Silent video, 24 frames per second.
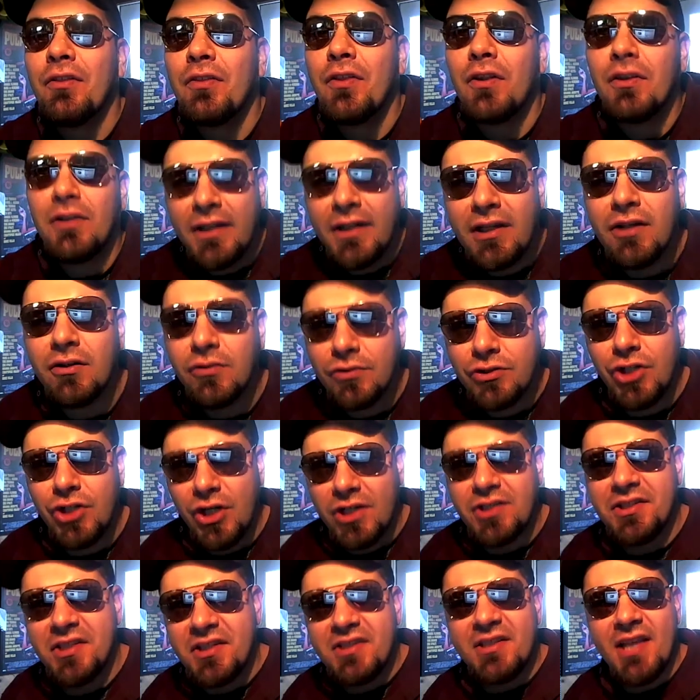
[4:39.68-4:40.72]
the legal
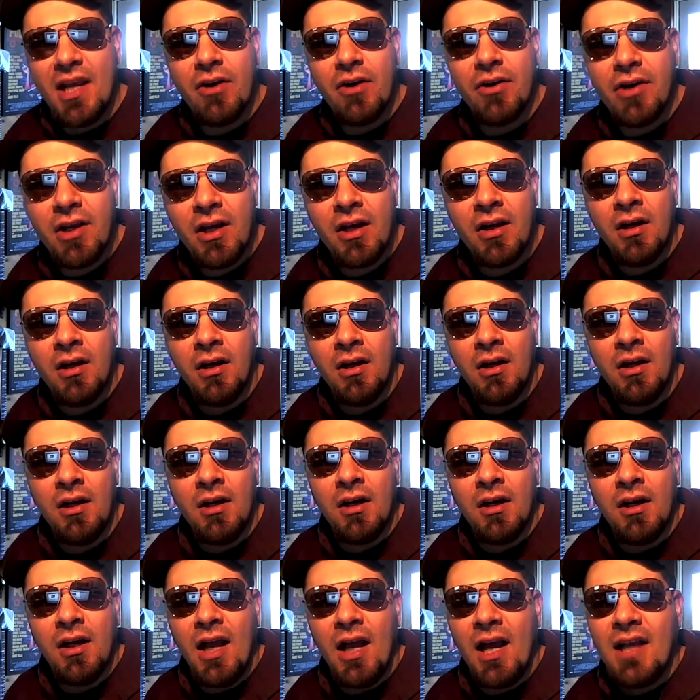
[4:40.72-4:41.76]
justice area
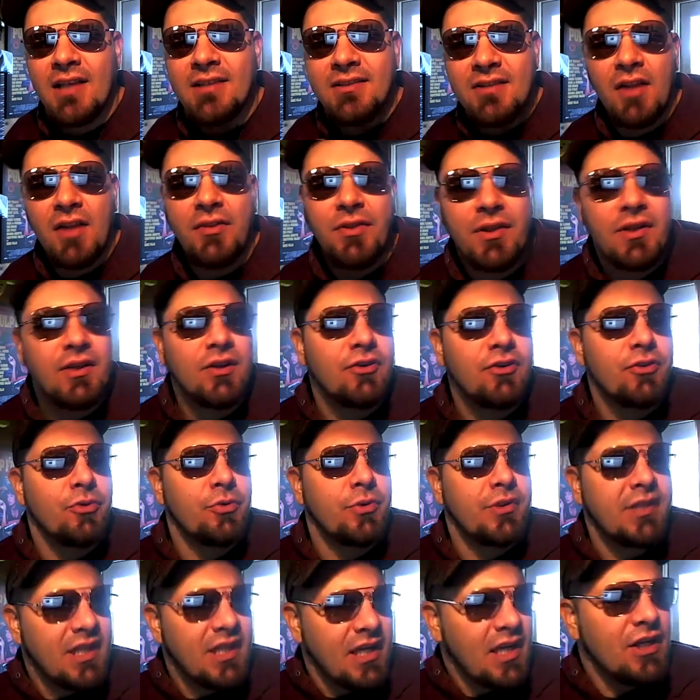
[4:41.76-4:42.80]
has nothing to do
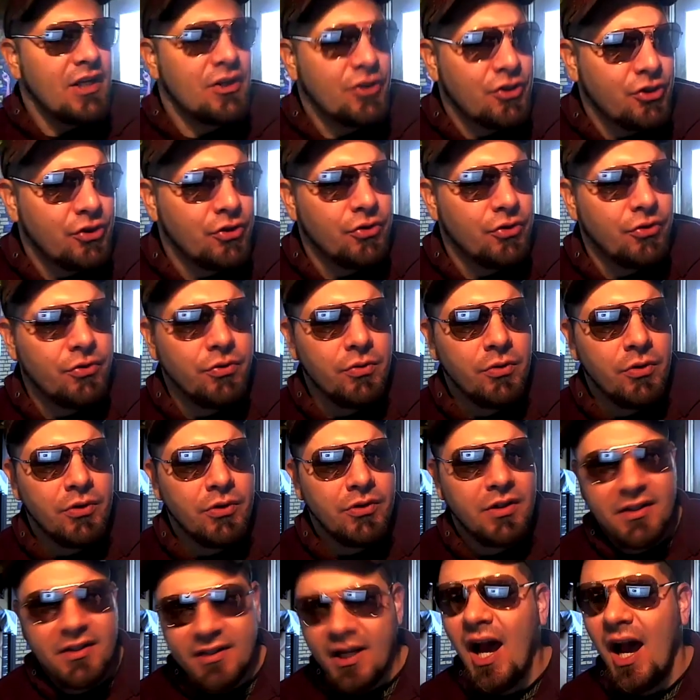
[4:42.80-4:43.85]
with the issue,
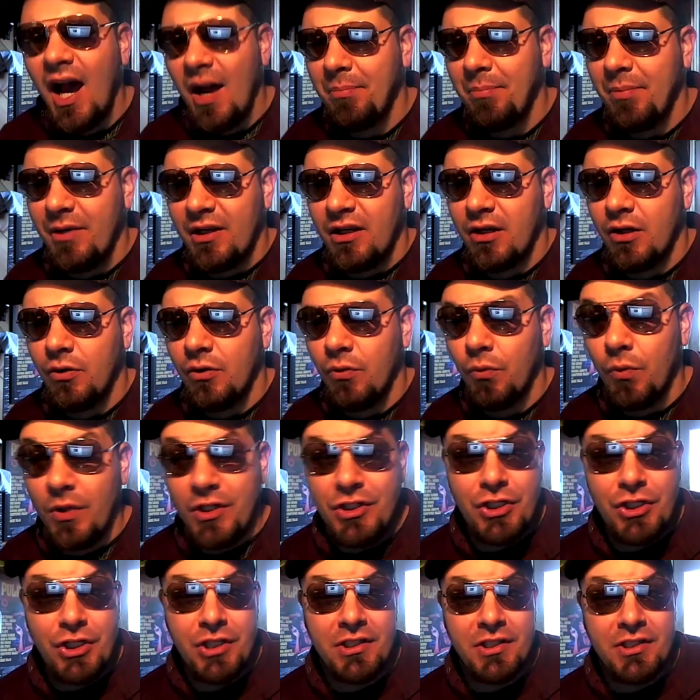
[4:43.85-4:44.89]
the topic,
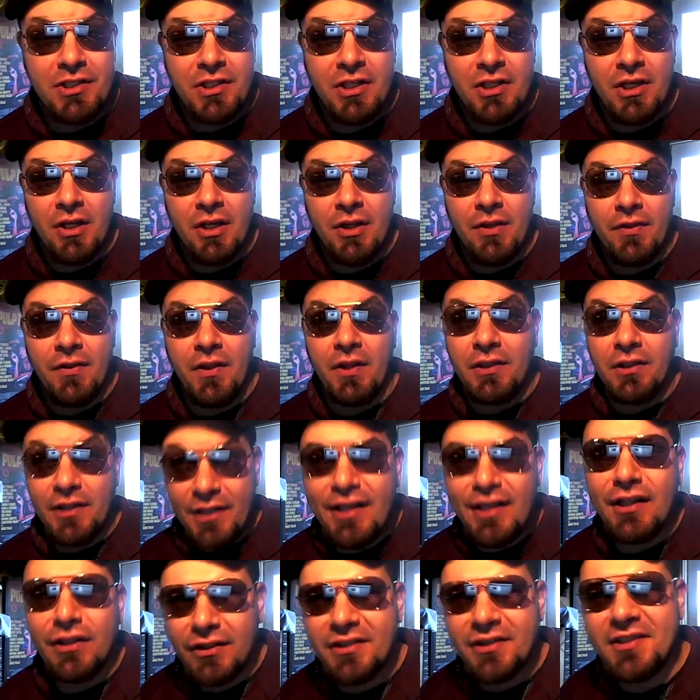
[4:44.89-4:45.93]
which is the
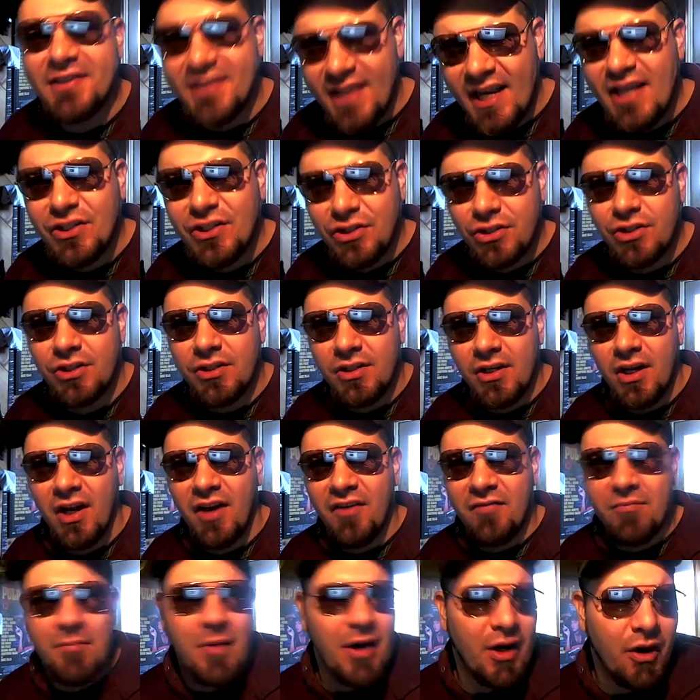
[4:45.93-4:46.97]
legalization
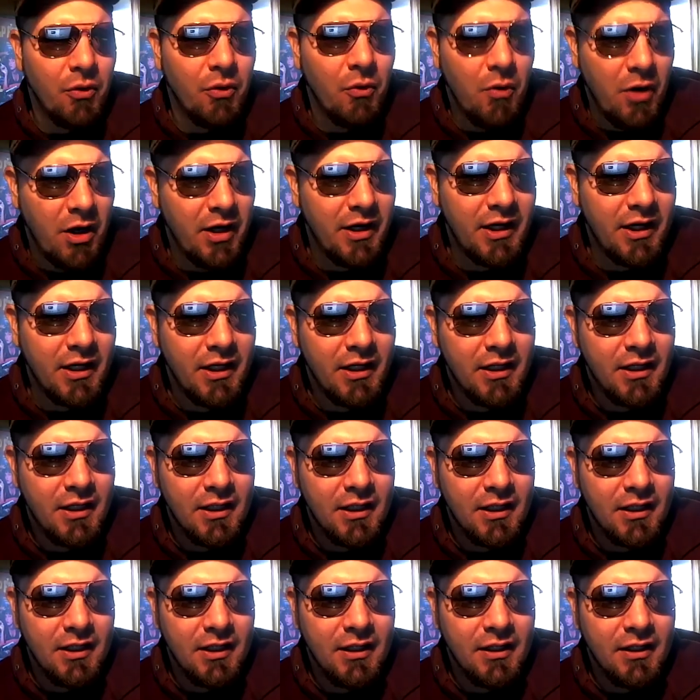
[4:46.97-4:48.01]
of marijuana.
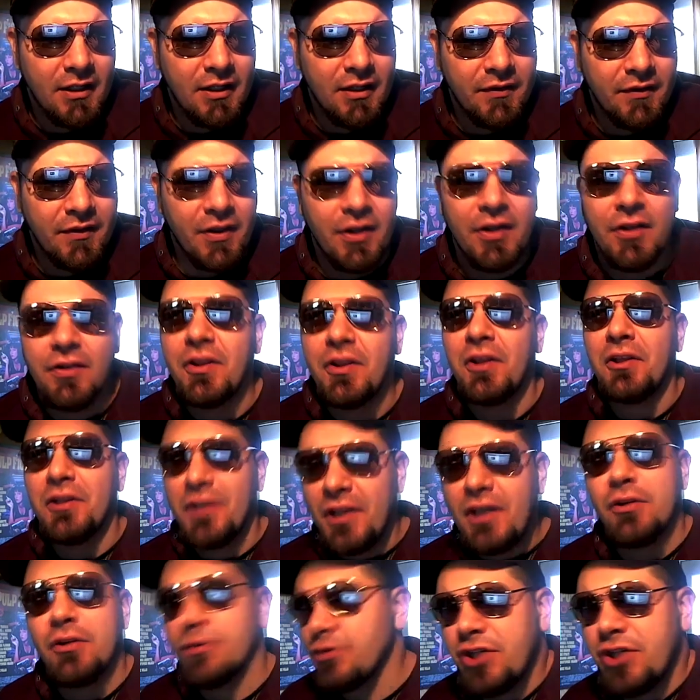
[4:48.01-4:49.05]
The
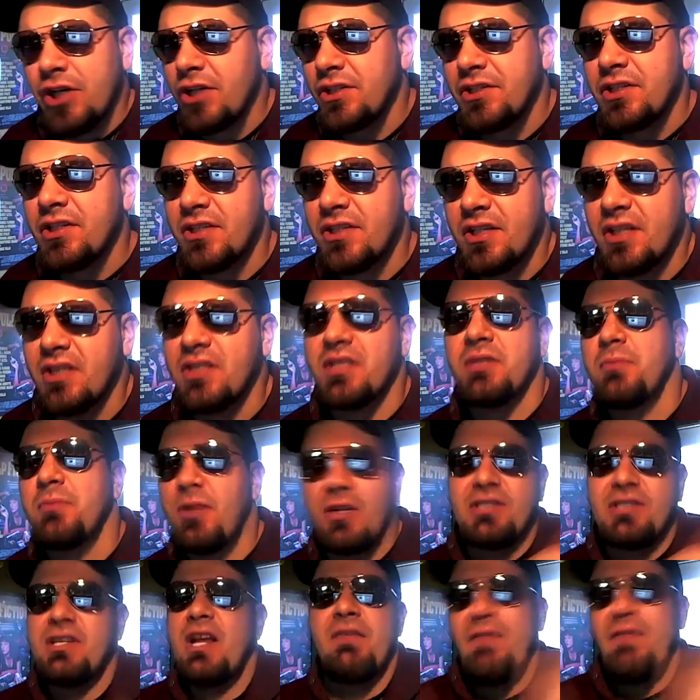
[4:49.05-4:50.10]
legal justice system
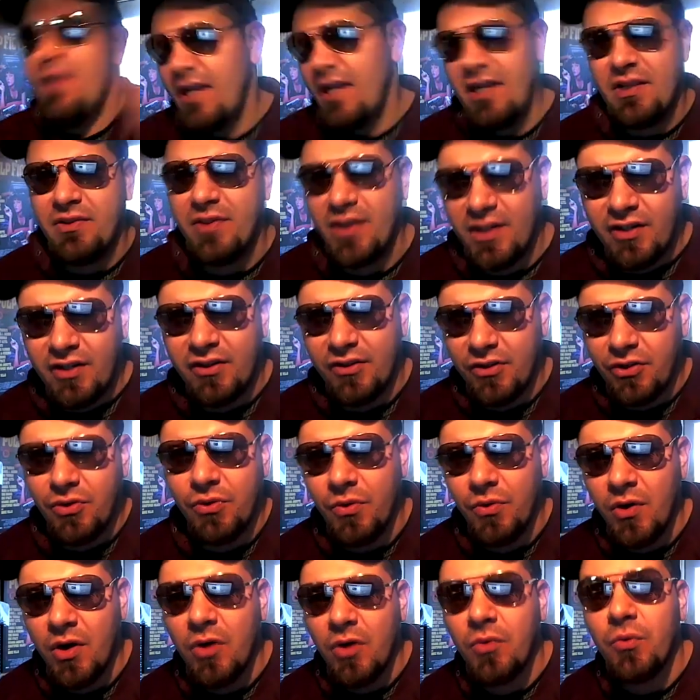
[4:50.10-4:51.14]
doesn't have anything to
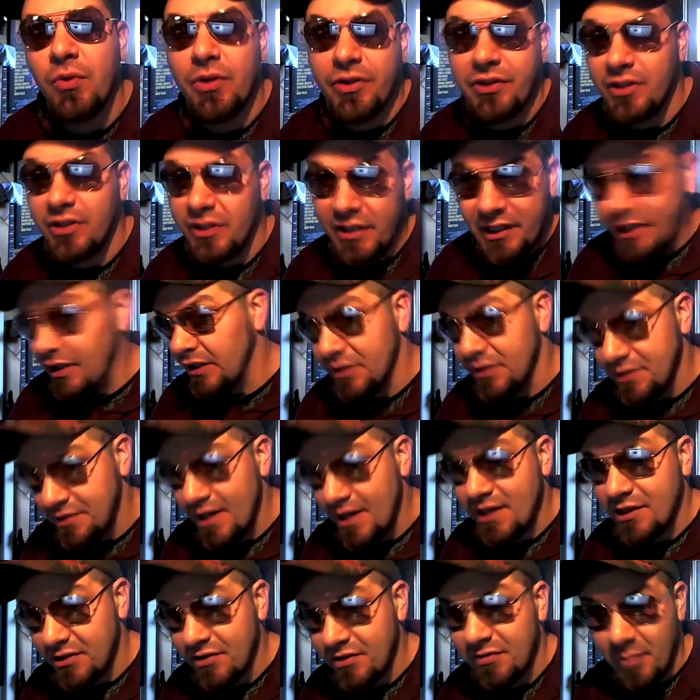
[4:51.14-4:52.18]
do with the
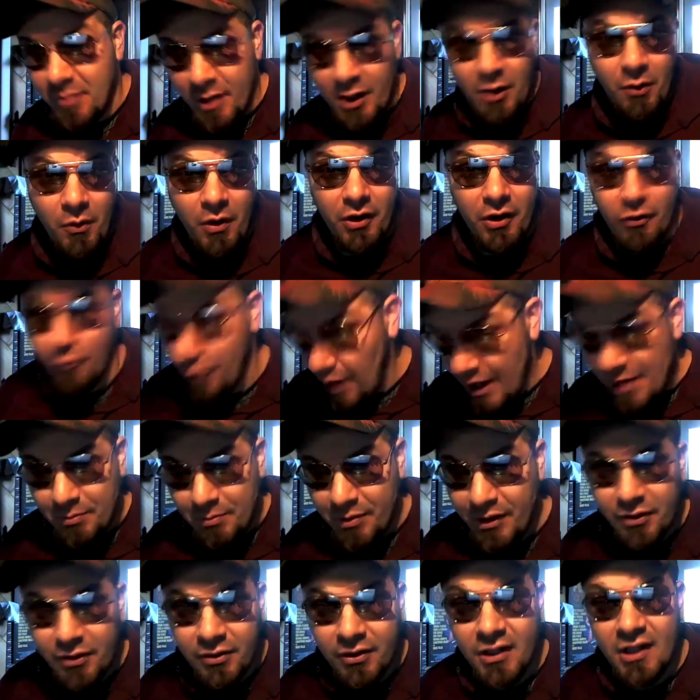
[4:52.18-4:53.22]
legalization of marijuana, right,
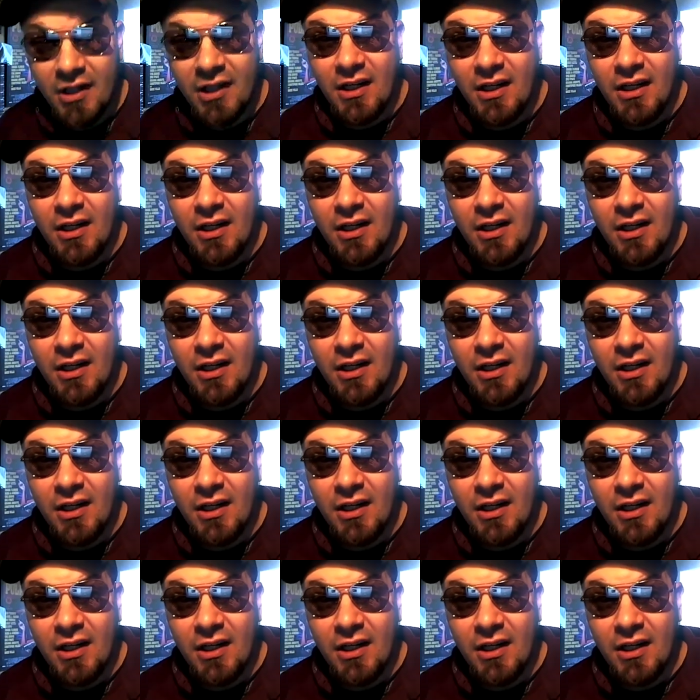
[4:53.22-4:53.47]
Bill?